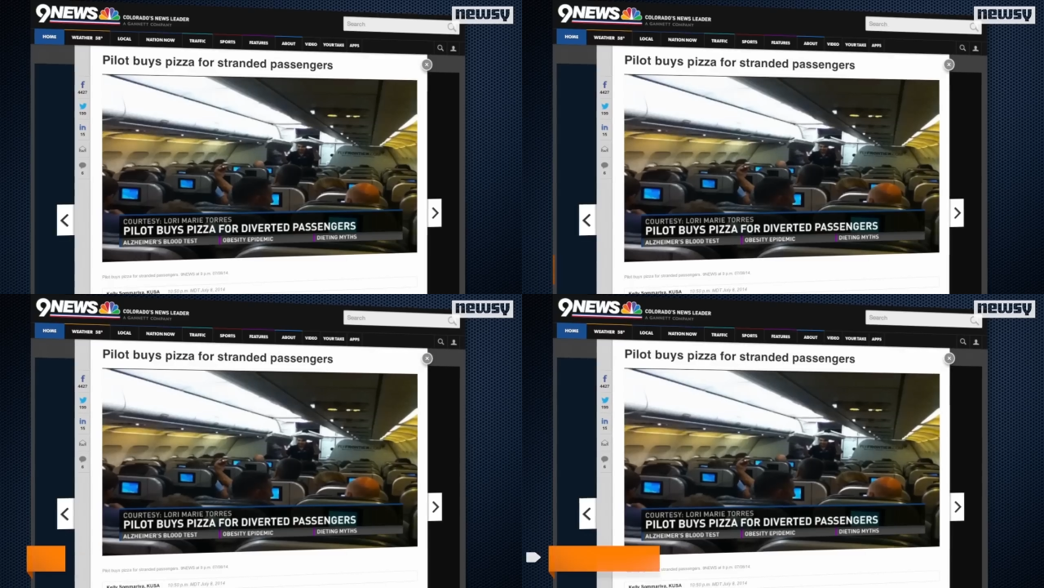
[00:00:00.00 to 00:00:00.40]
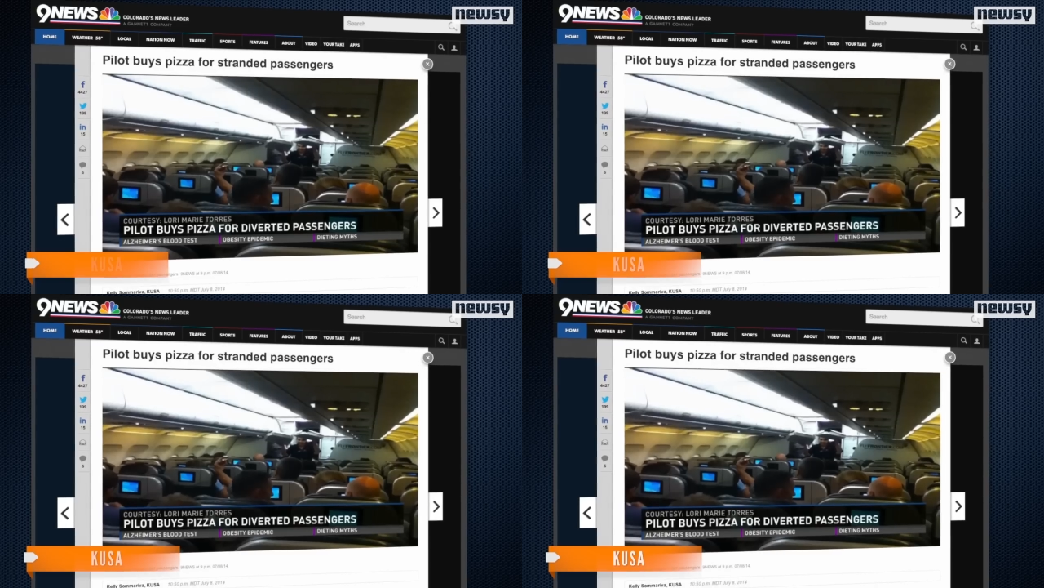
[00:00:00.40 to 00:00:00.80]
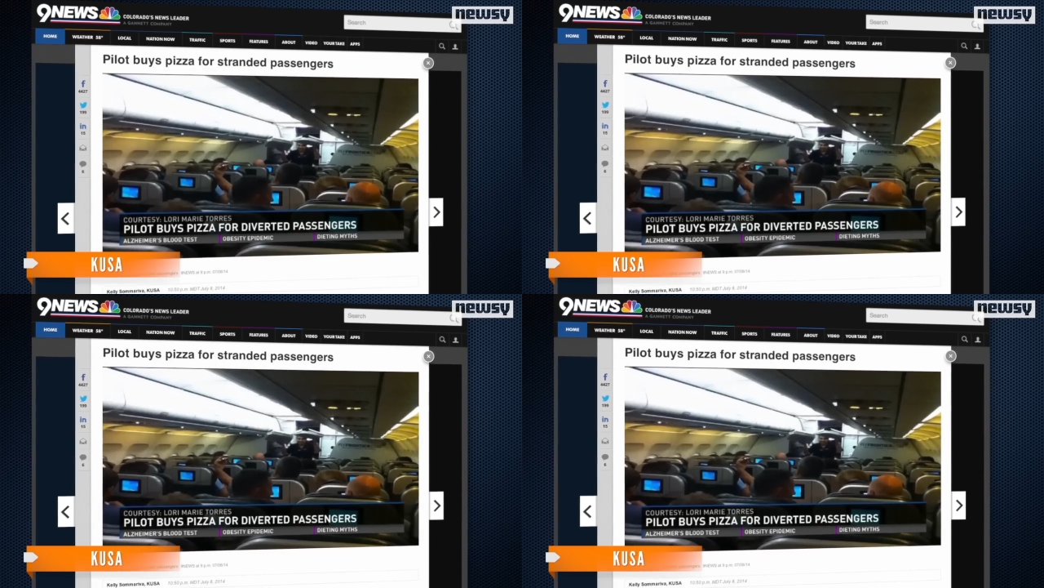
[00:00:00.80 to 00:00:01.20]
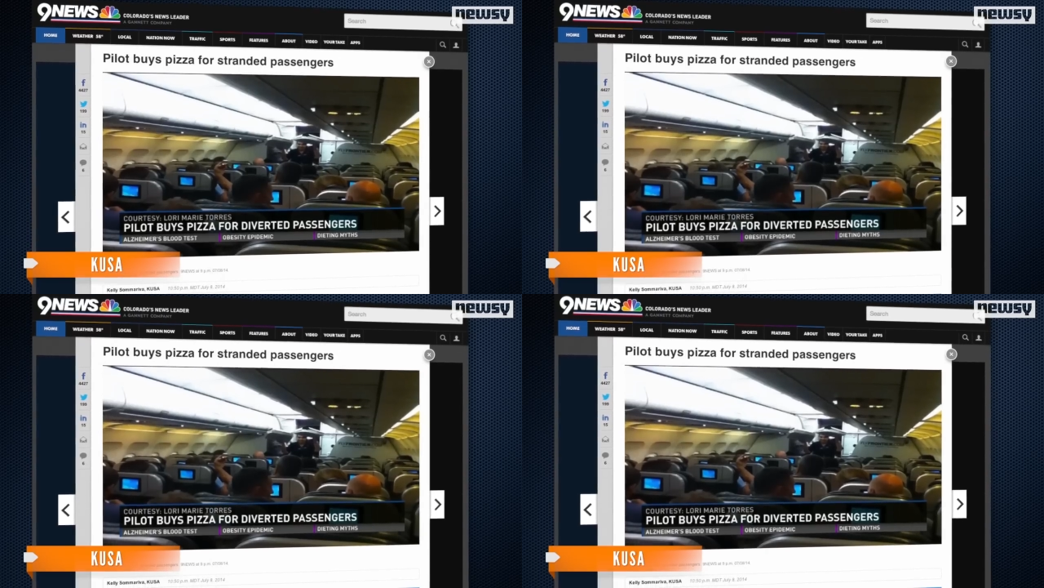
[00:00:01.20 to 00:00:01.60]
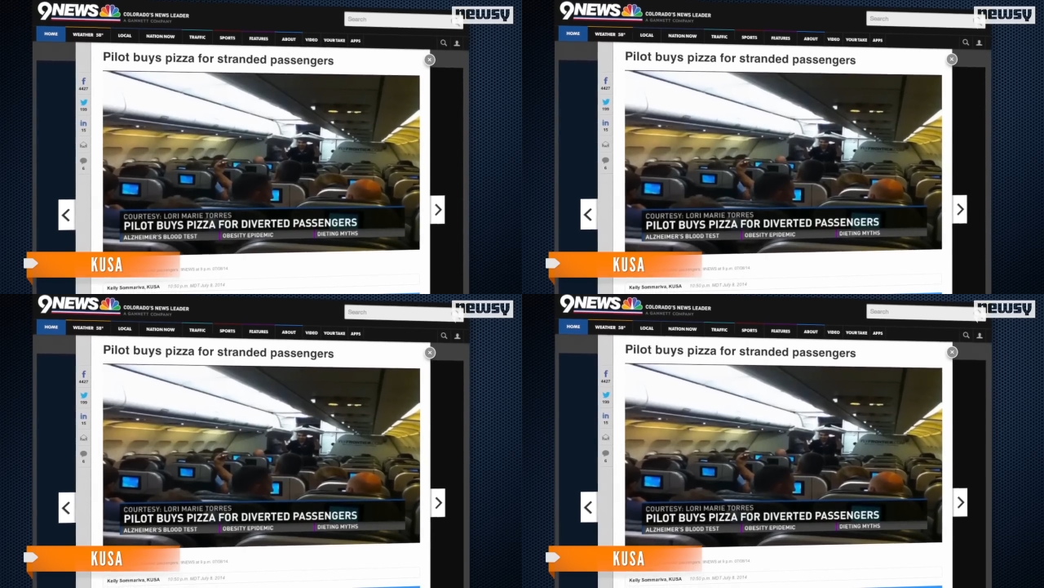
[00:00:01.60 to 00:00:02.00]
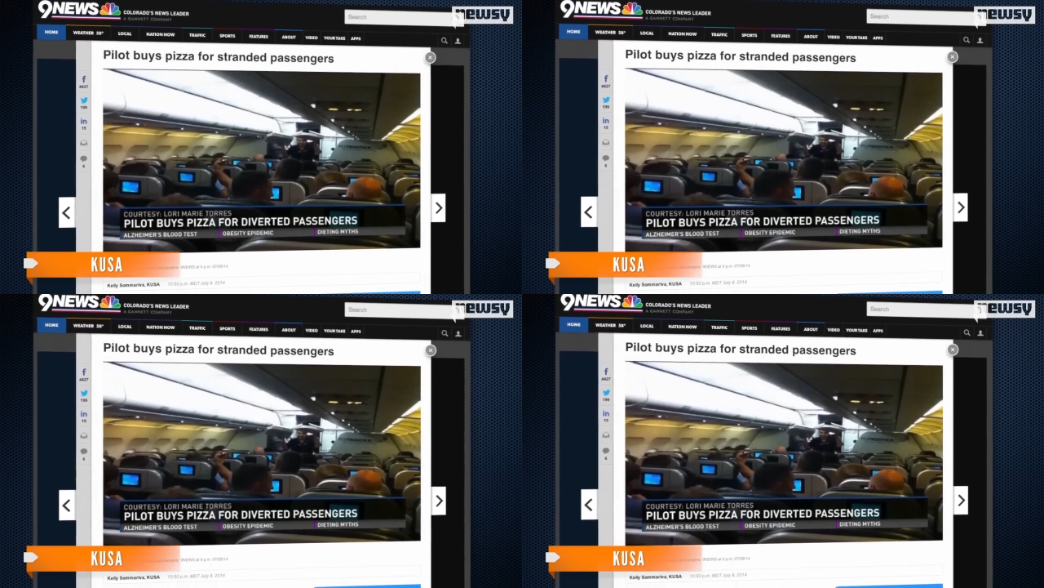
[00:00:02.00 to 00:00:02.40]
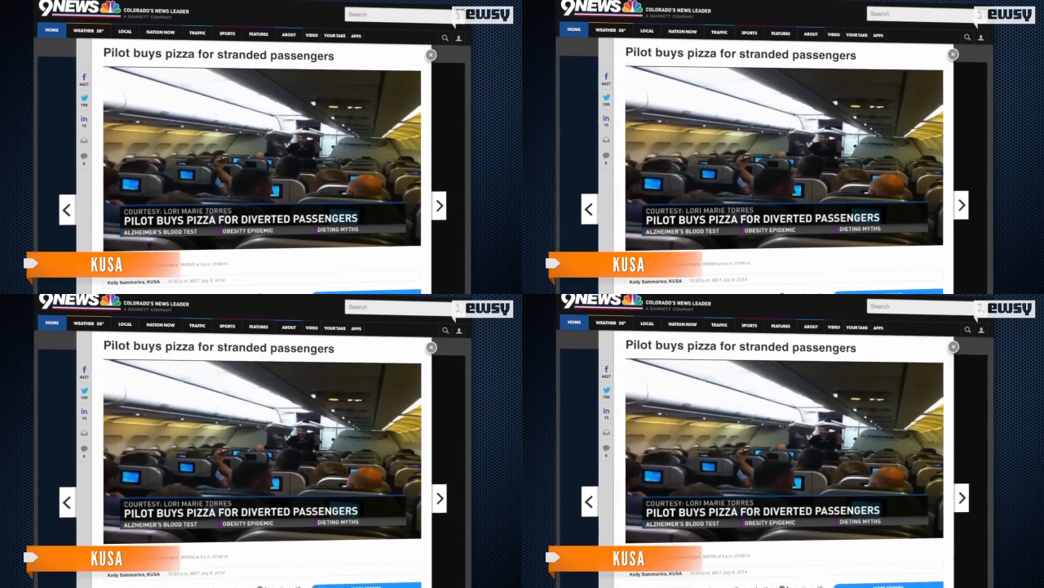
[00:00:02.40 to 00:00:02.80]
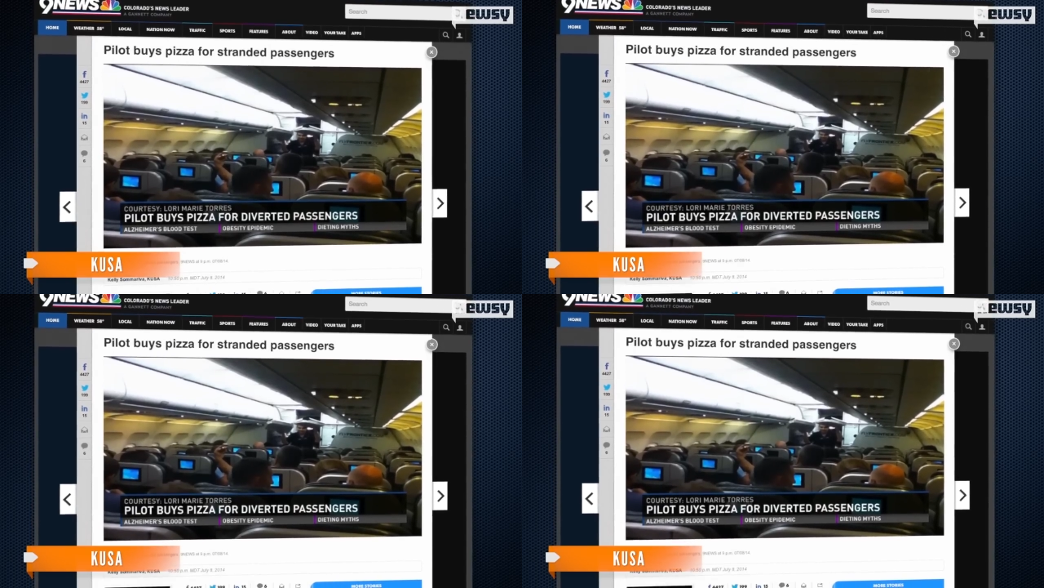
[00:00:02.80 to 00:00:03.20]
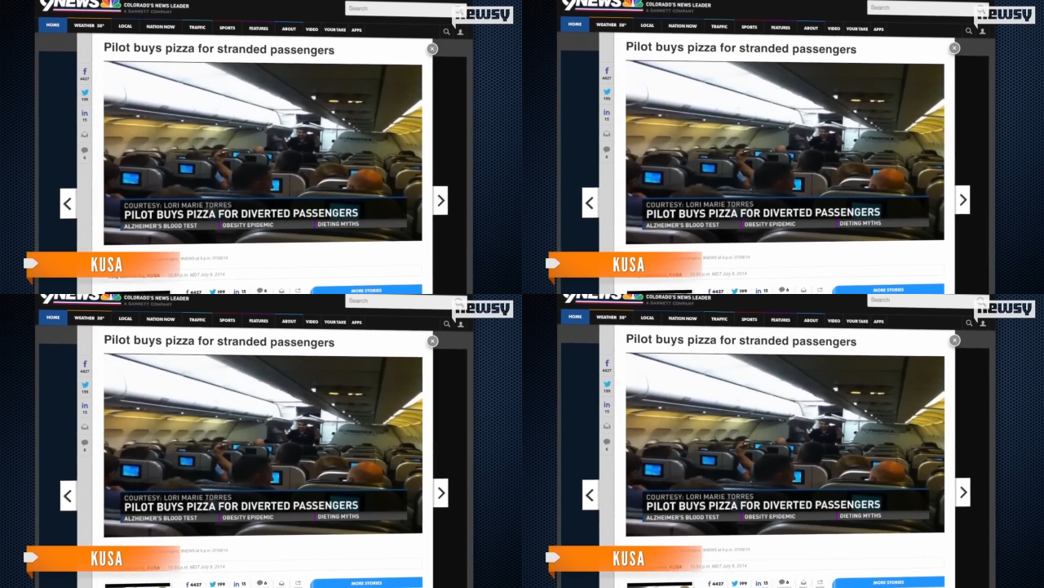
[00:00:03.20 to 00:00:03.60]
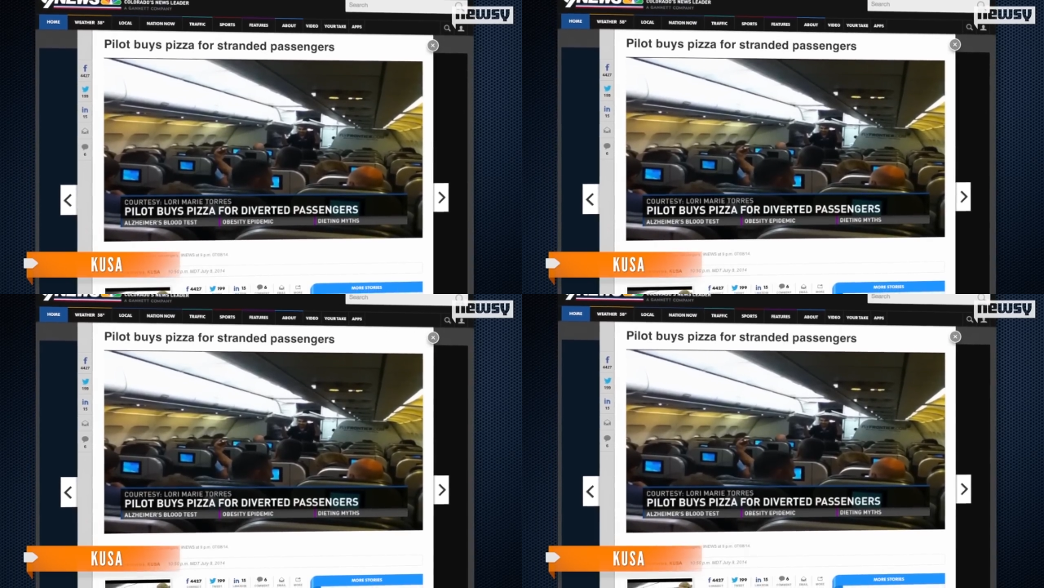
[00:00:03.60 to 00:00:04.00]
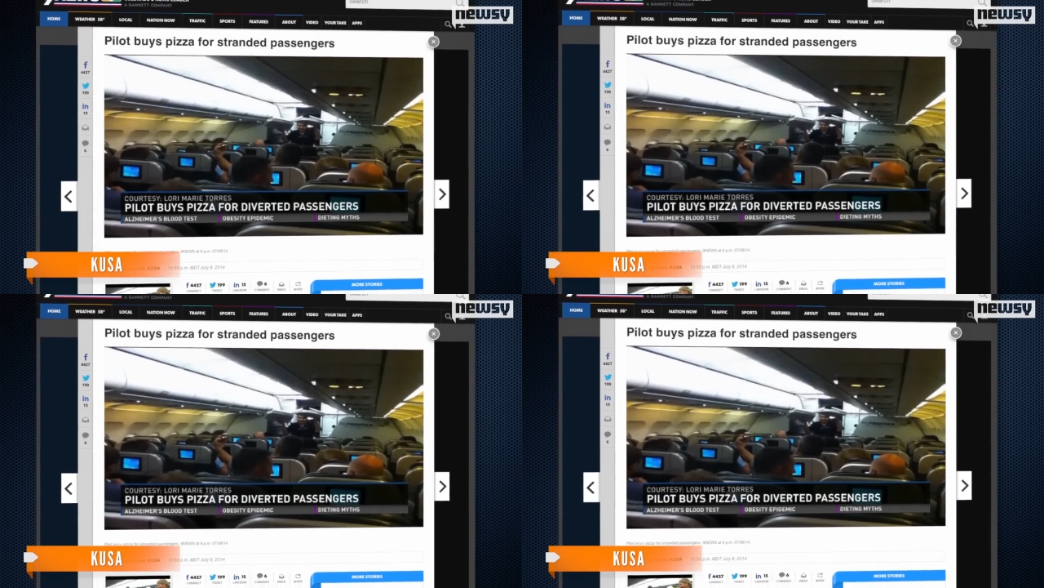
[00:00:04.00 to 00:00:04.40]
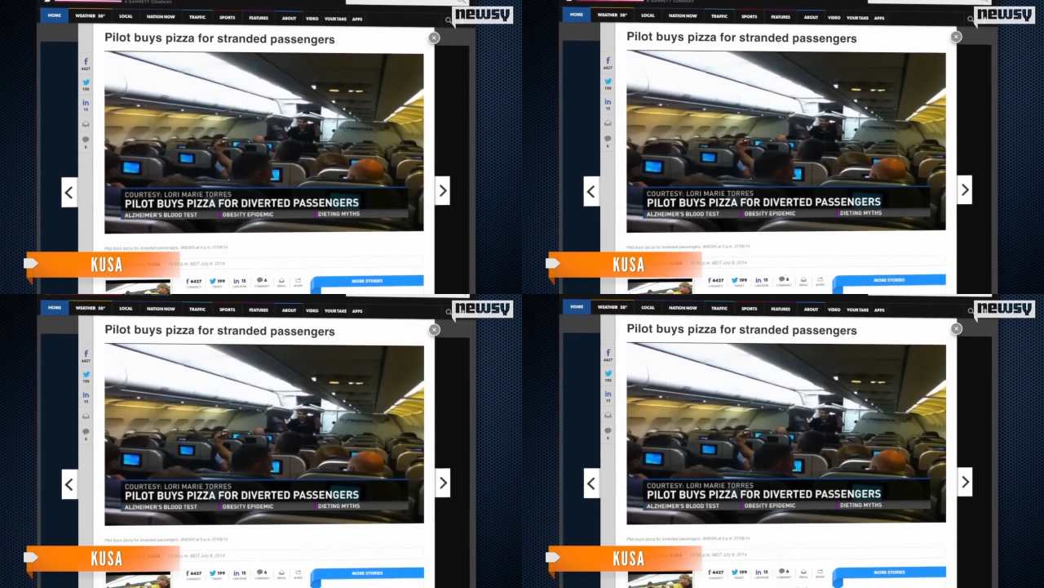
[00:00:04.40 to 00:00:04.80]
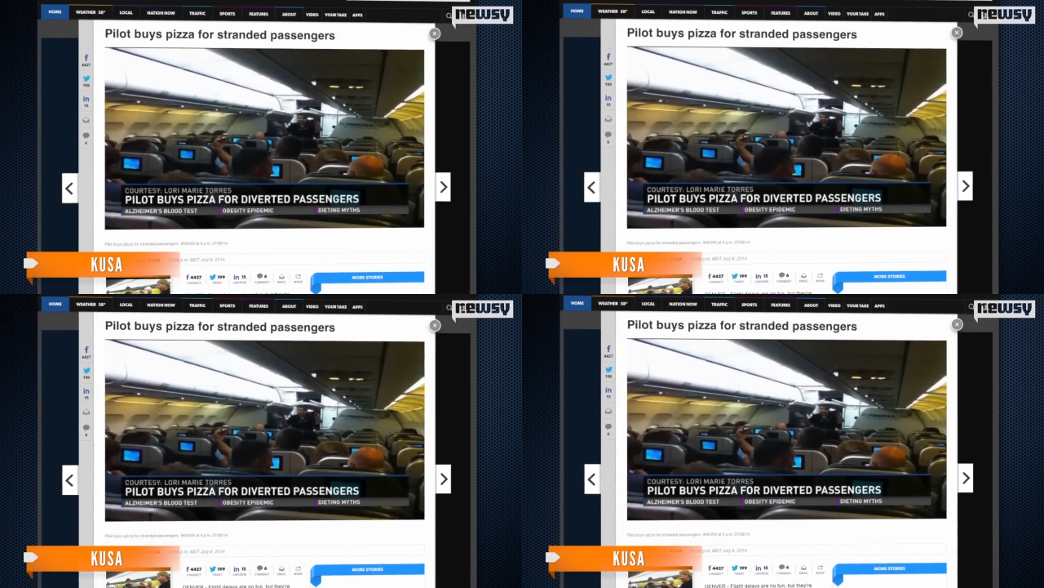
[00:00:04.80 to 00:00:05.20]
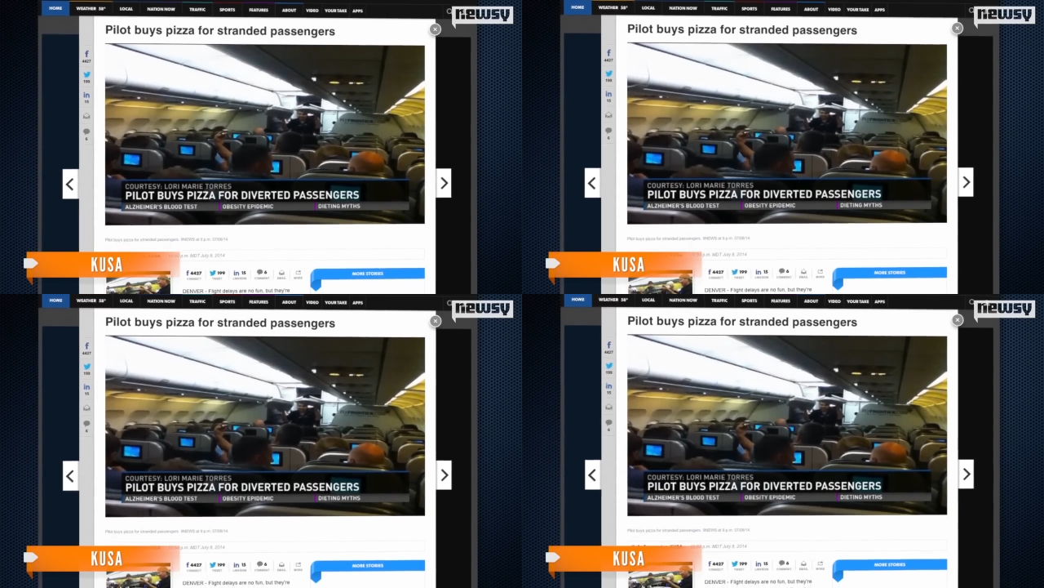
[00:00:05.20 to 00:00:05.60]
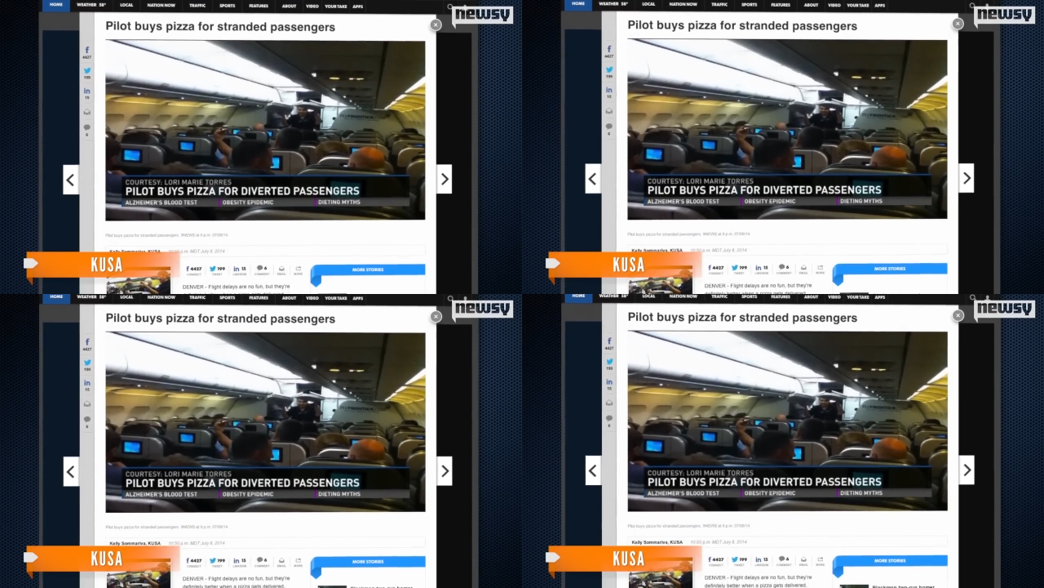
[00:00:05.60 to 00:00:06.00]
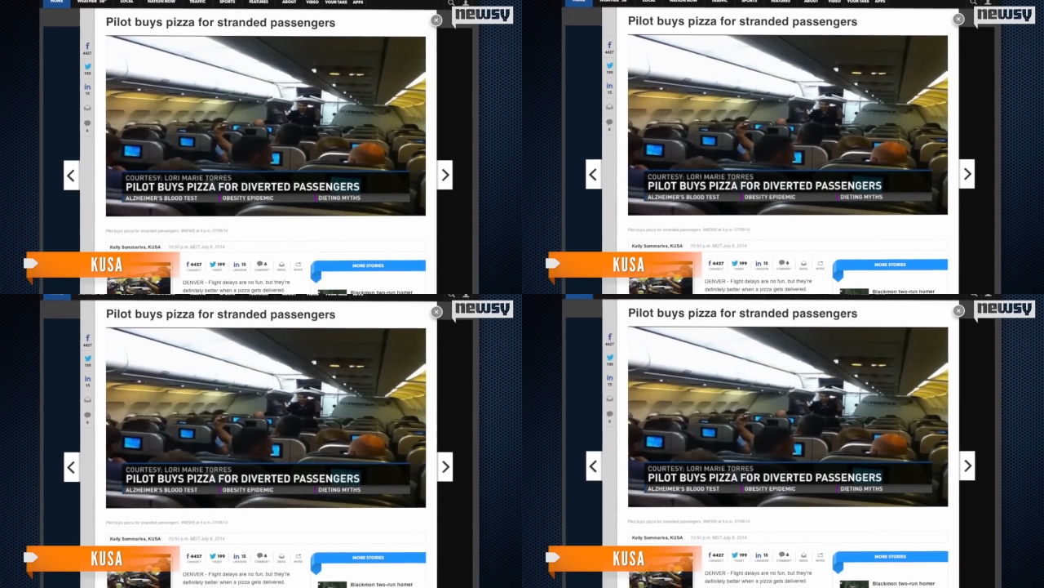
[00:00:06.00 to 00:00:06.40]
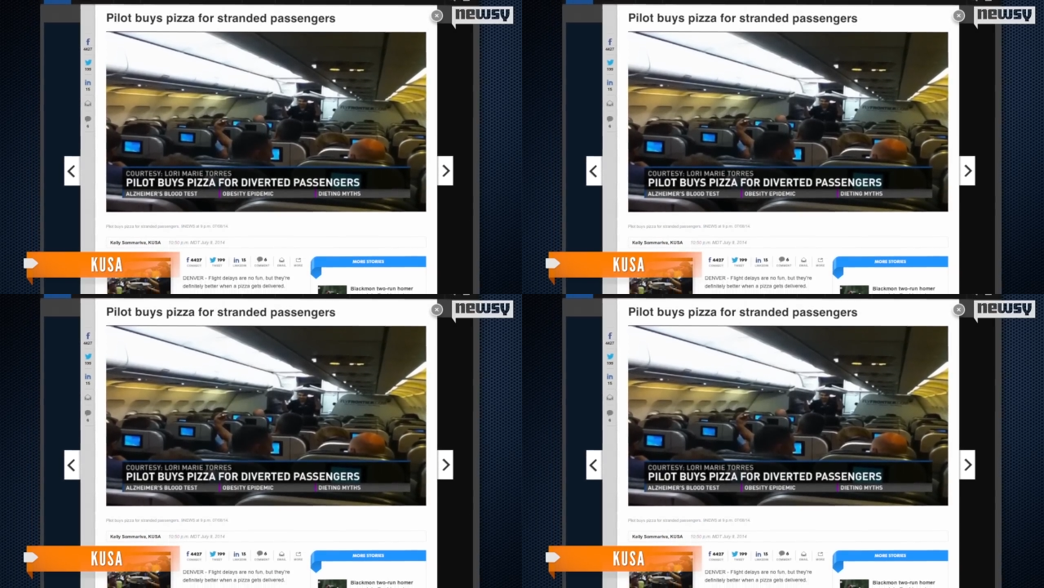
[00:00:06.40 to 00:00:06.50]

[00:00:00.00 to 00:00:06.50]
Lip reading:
Nobody's mouth can be seen.